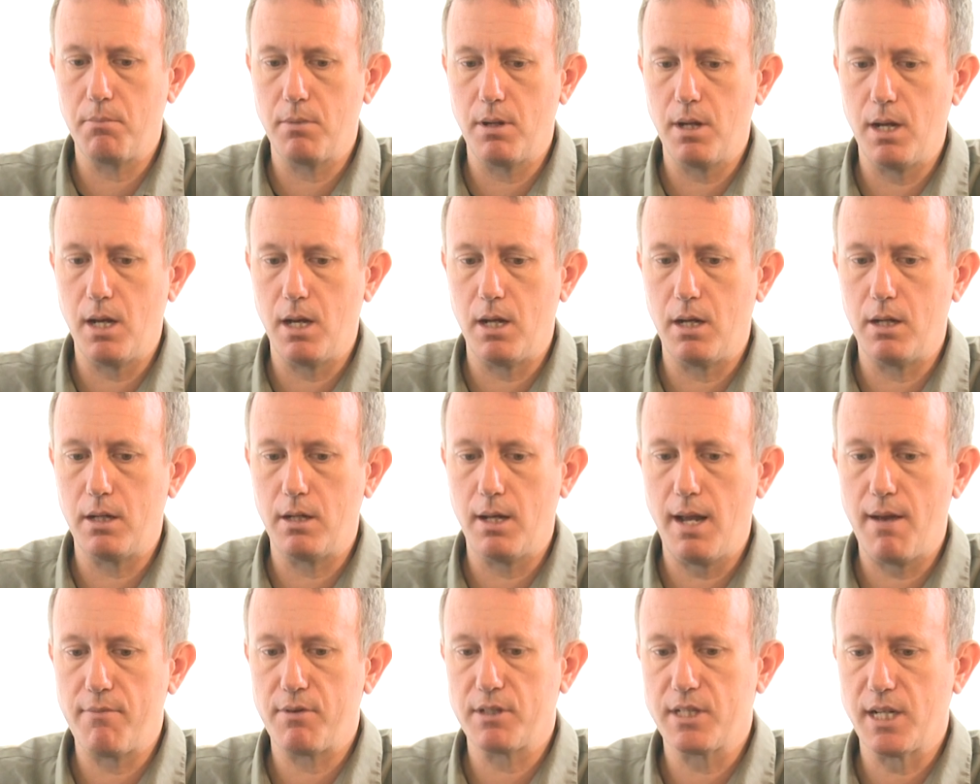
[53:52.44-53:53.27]

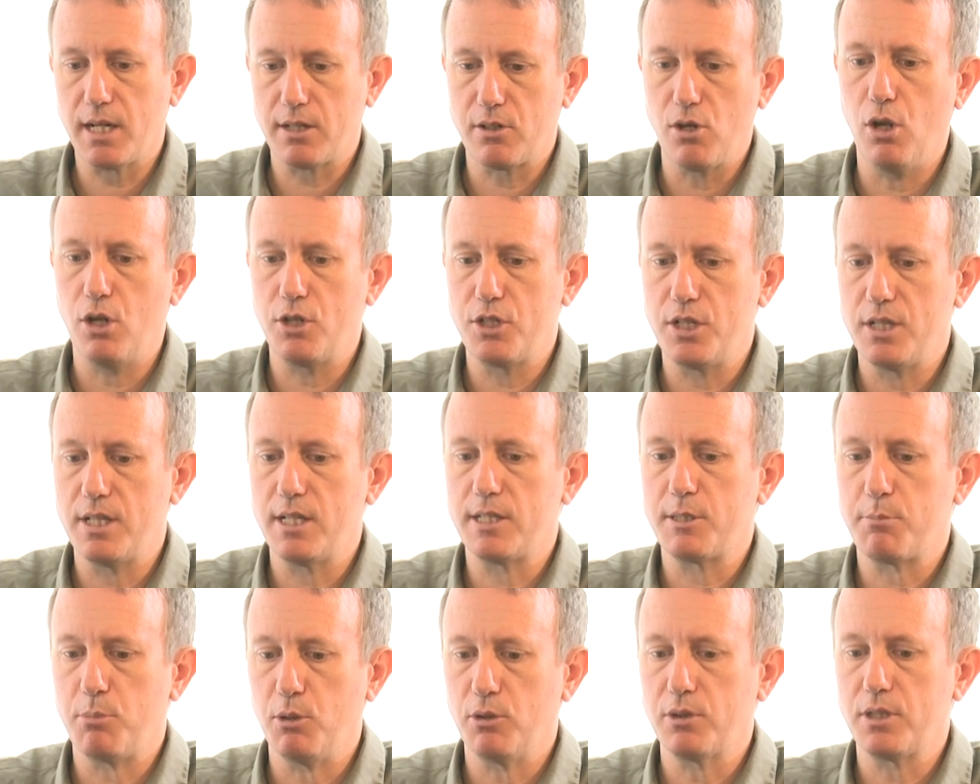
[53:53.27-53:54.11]
have a technology
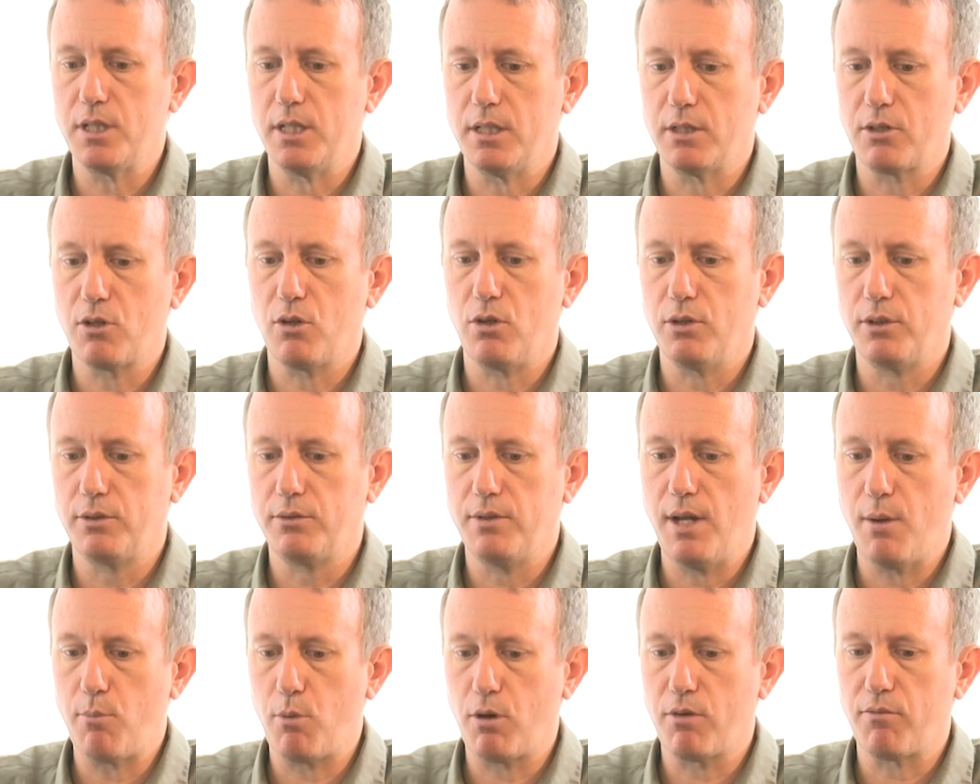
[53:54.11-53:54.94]
that's built in called
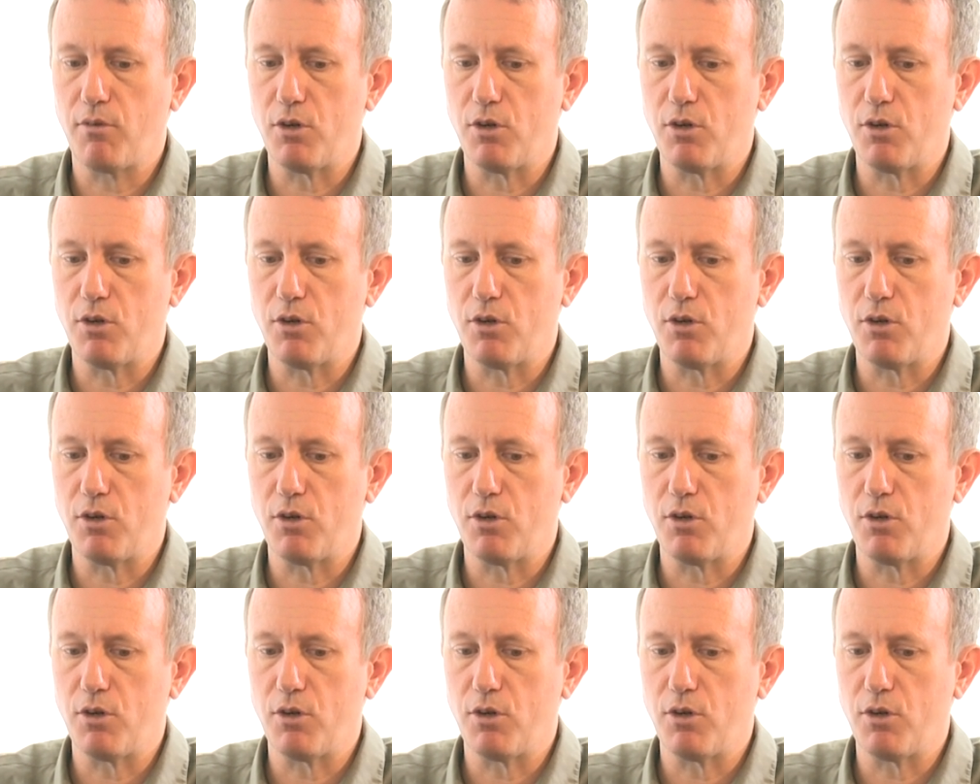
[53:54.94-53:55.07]
network